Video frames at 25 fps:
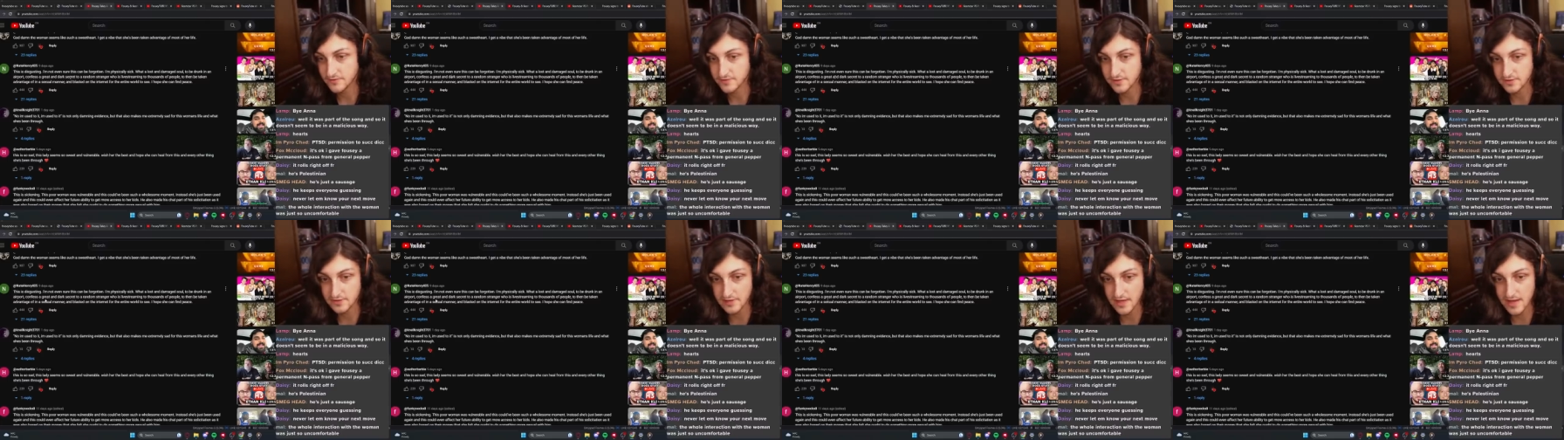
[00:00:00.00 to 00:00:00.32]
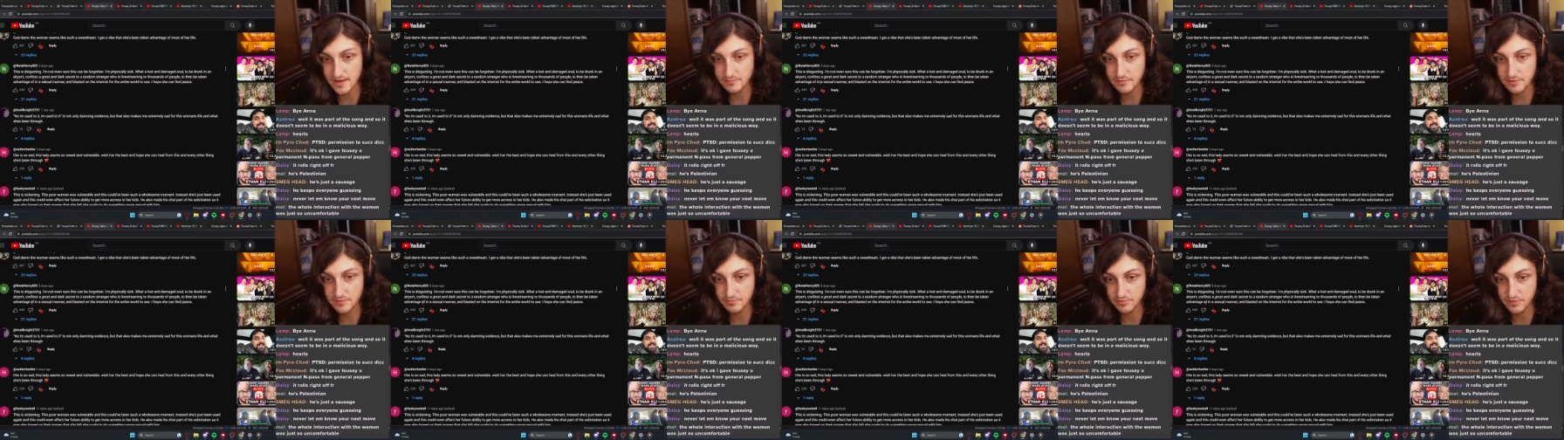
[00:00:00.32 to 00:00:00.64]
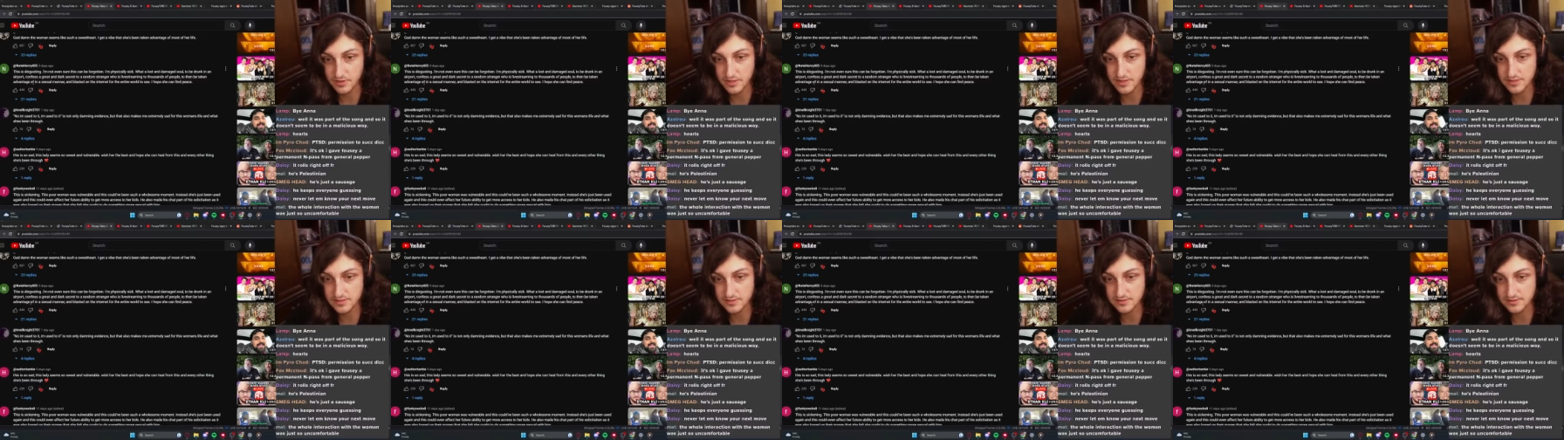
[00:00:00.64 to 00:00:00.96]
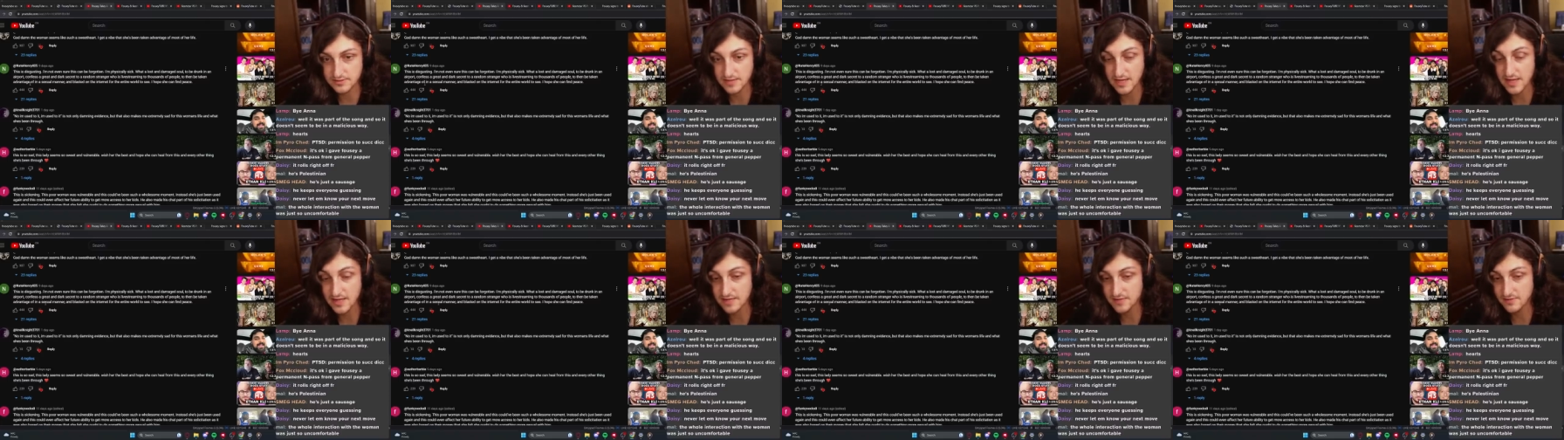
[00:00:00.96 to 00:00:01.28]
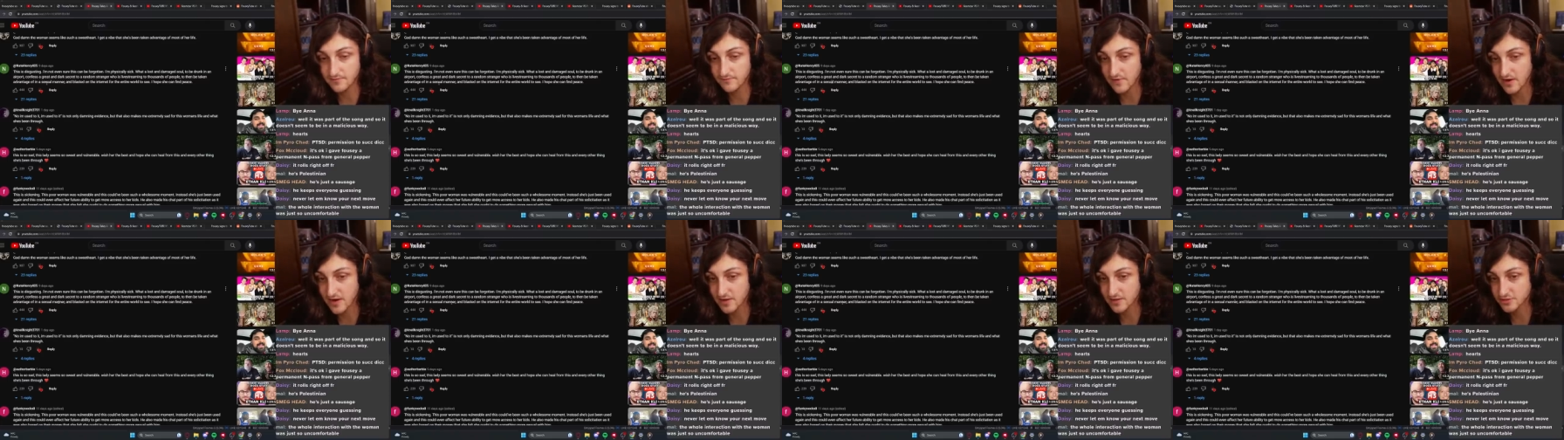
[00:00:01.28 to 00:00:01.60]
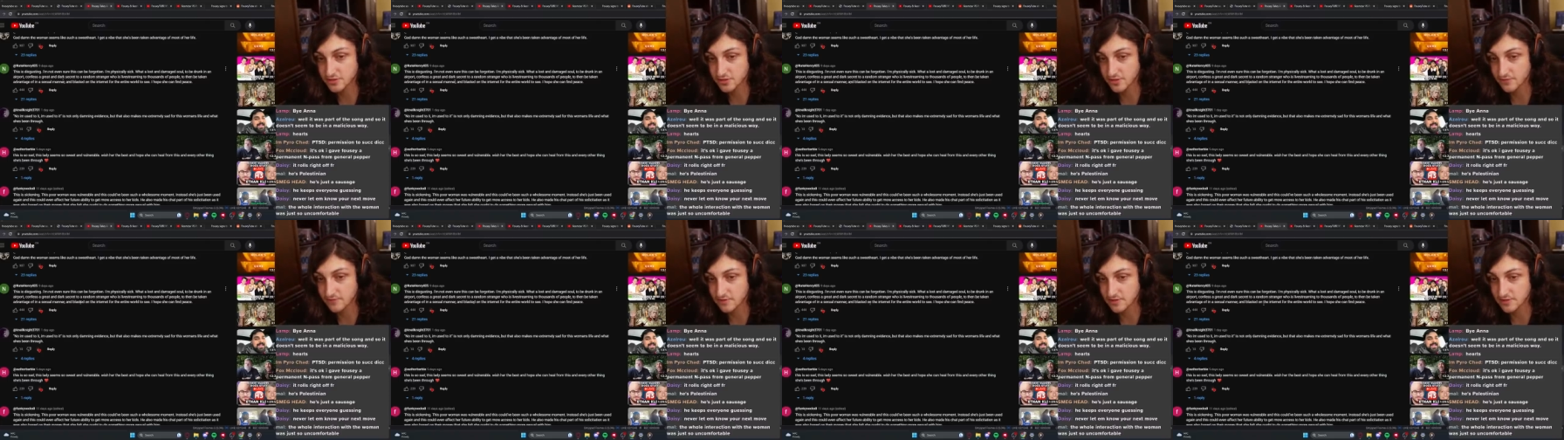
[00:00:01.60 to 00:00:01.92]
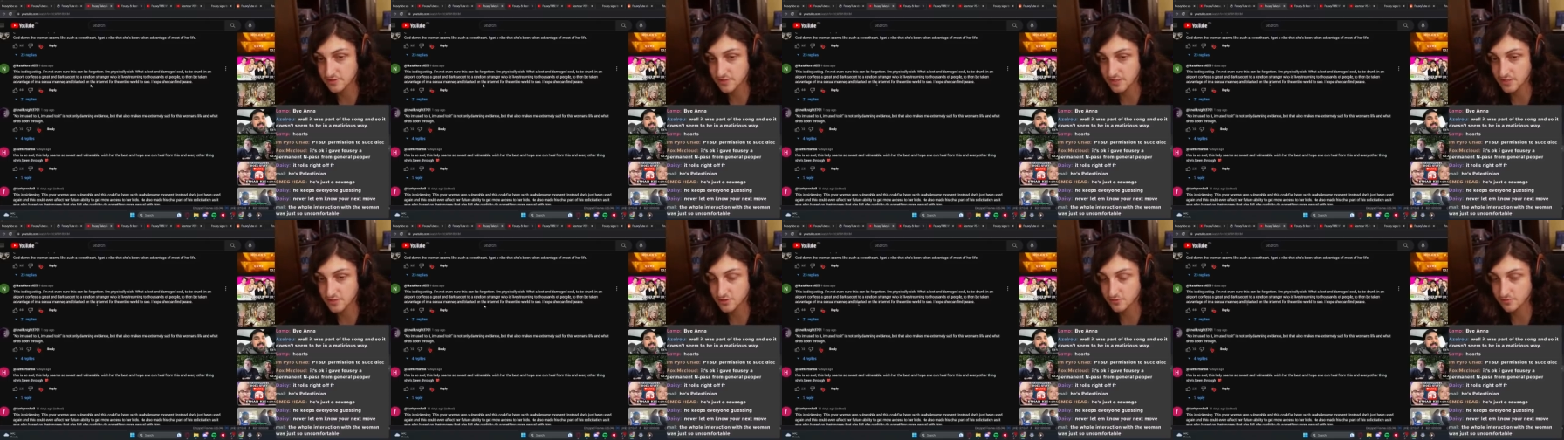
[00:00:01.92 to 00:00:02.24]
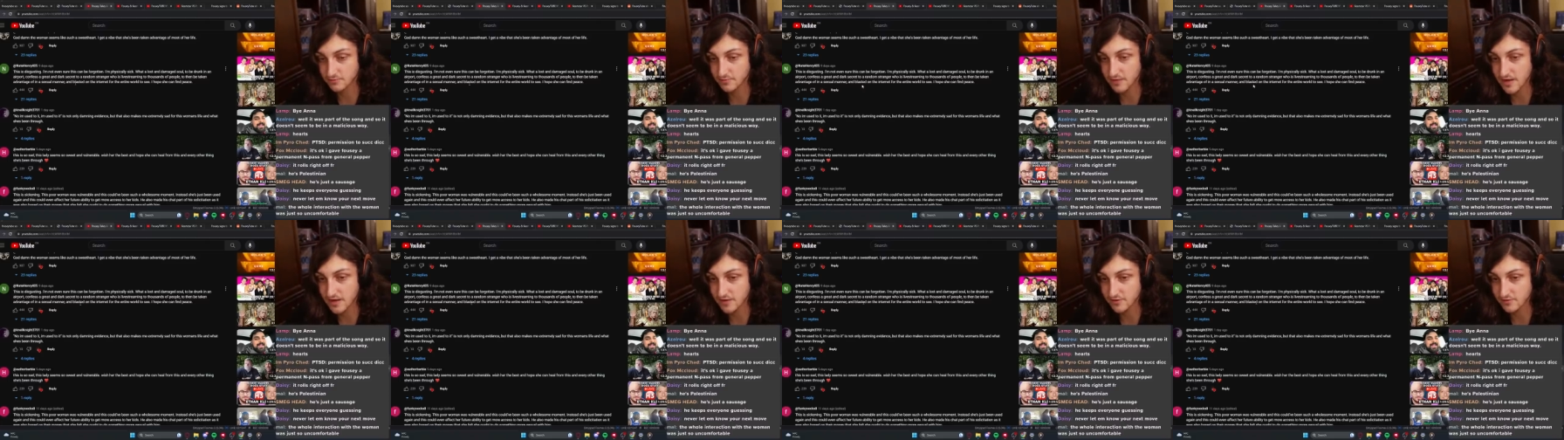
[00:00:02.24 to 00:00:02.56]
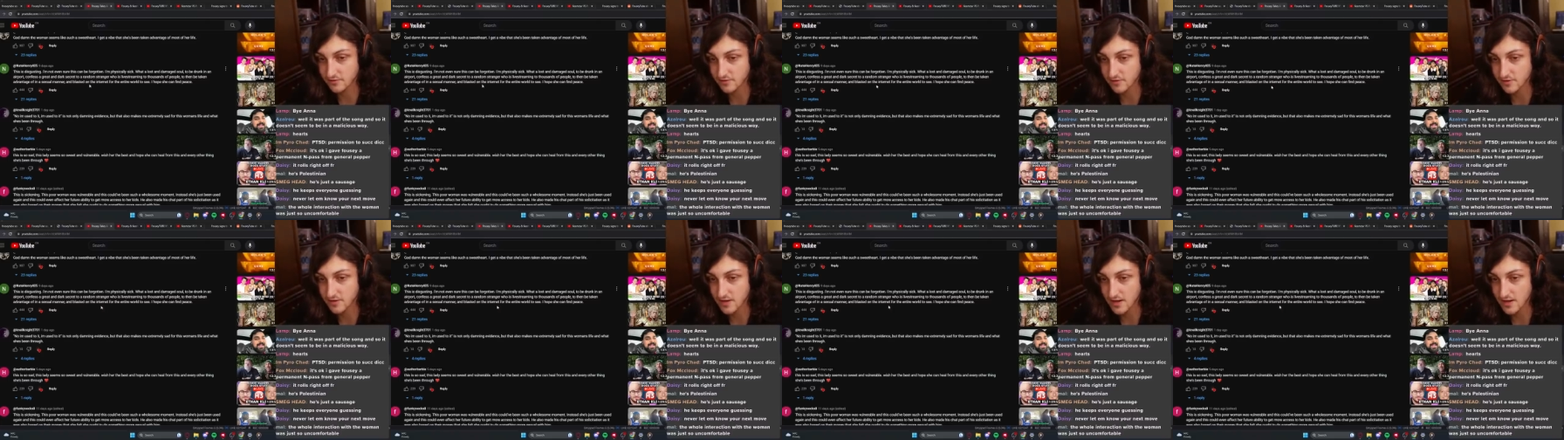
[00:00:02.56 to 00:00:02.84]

to then be placed taken advantage of in a sexual manner